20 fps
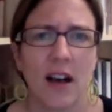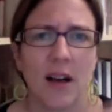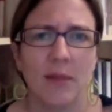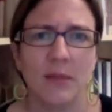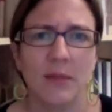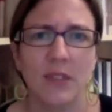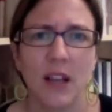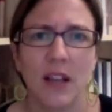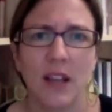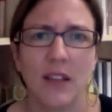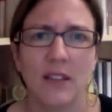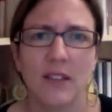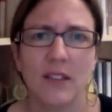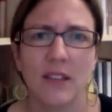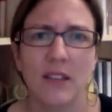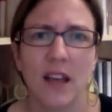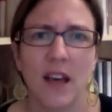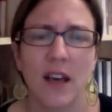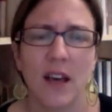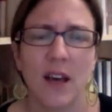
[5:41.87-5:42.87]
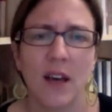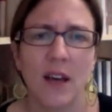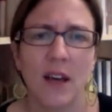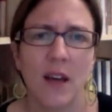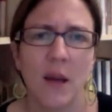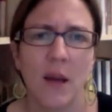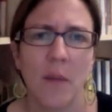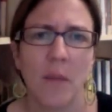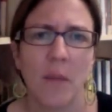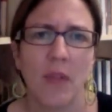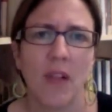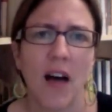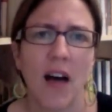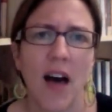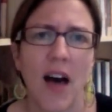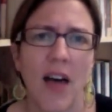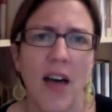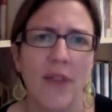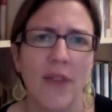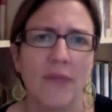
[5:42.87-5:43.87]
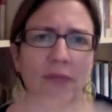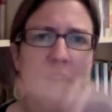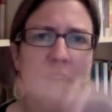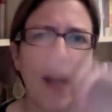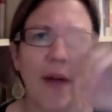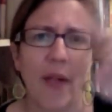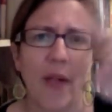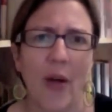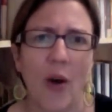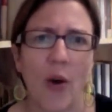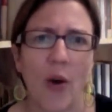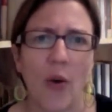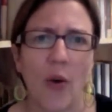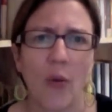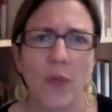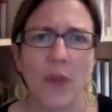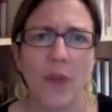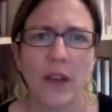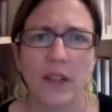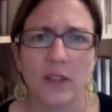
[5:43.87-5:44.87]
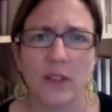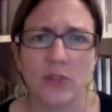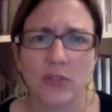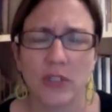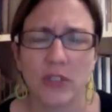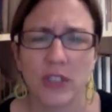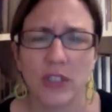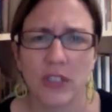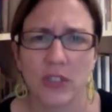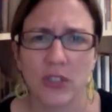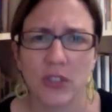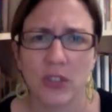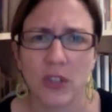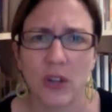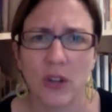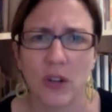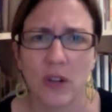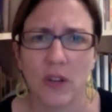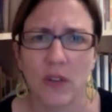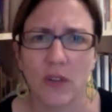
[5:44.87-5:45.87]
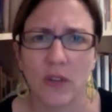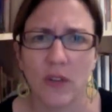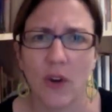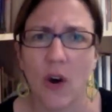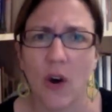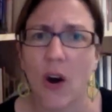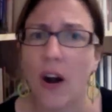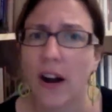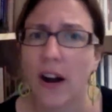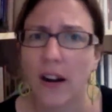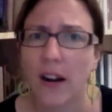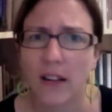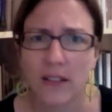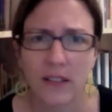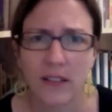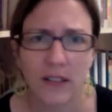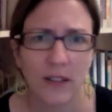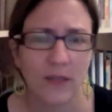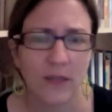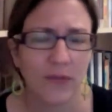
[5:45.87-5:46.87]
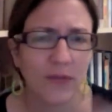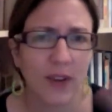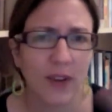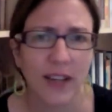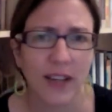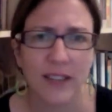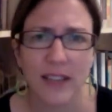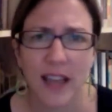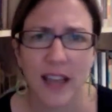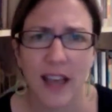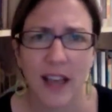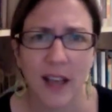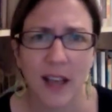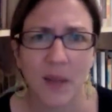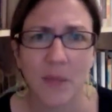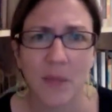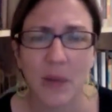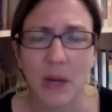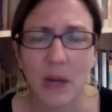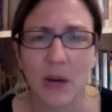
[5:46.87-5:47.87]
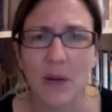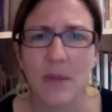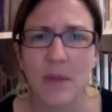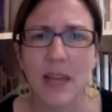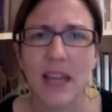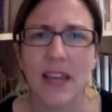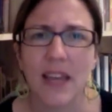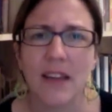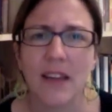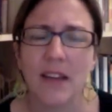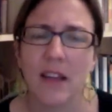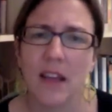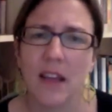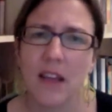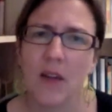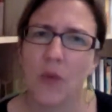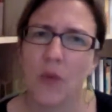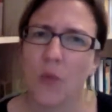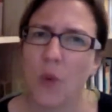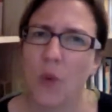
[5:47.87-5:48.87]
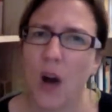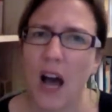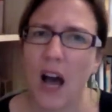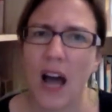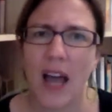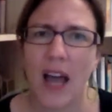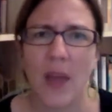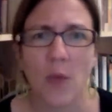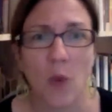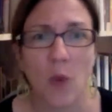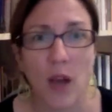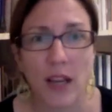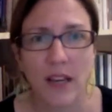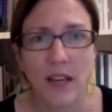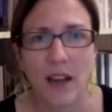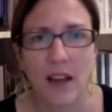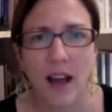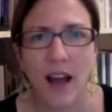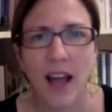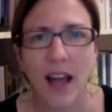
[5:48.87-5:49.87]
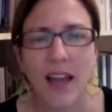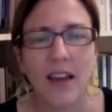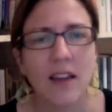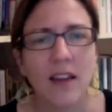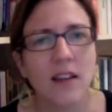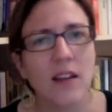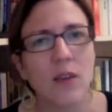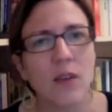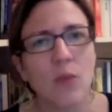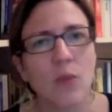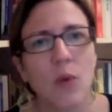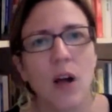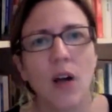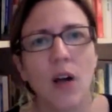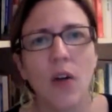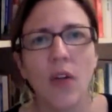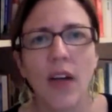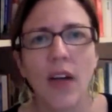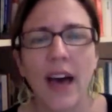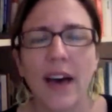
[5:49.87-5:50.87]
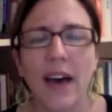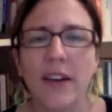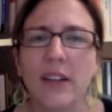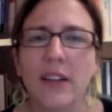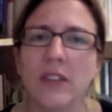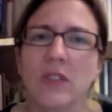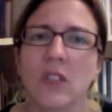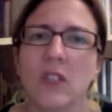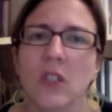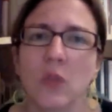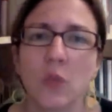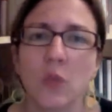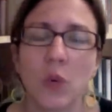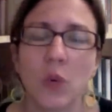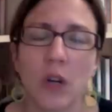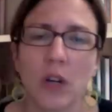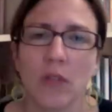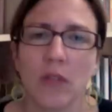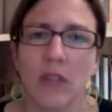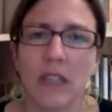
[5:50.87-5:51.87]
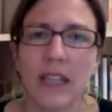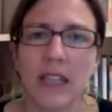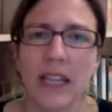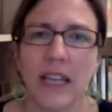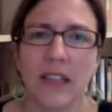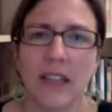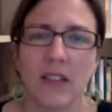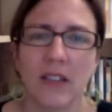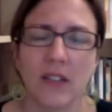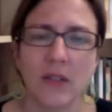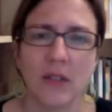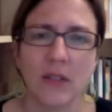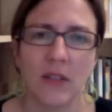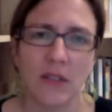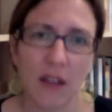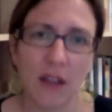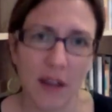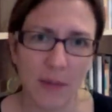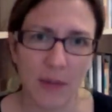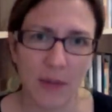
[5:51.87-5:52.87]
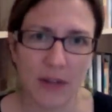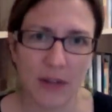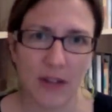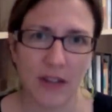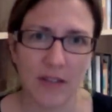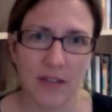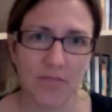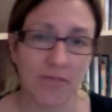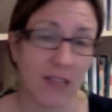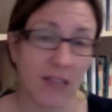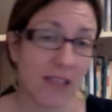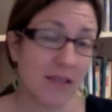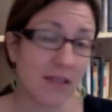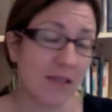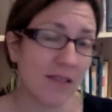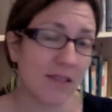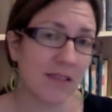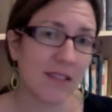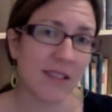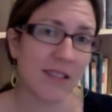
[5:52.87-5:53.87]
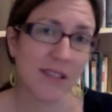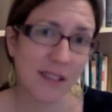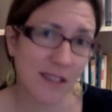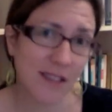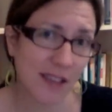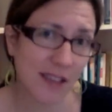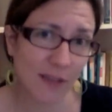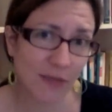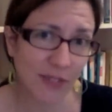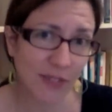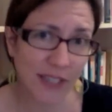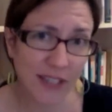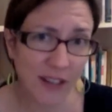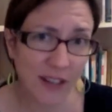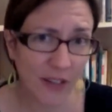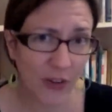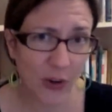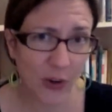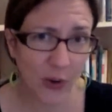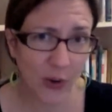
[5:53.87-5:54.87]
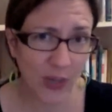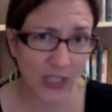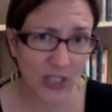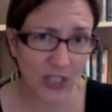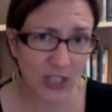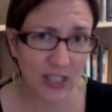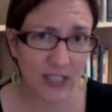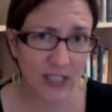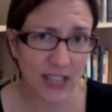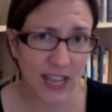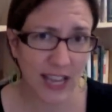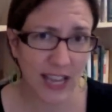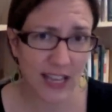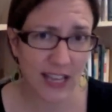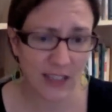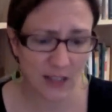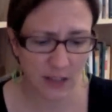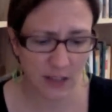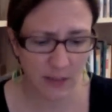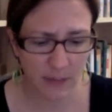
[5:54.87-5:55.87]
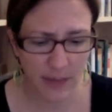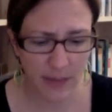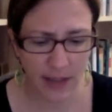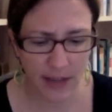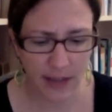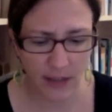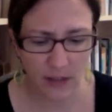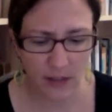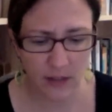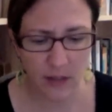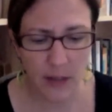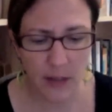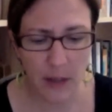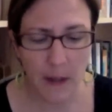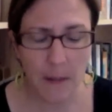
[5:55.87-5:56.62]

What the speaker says: Does the plot follow the traditional arc, the Freytag pyramid? Why not? Well, how does this work relate to its time period? That's definitely another question to add to the mix.